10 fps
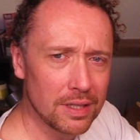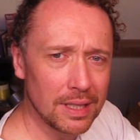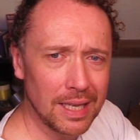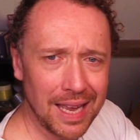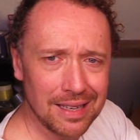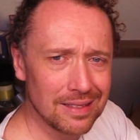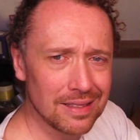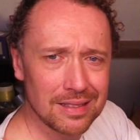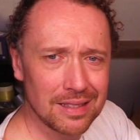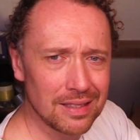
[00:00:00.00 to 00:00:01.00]
Again,
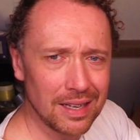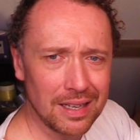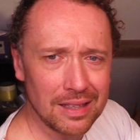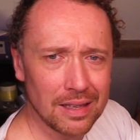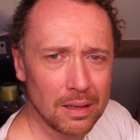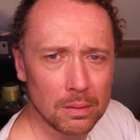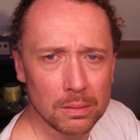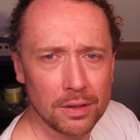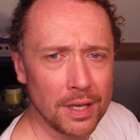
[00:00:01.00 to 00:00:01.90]
as I say, the whole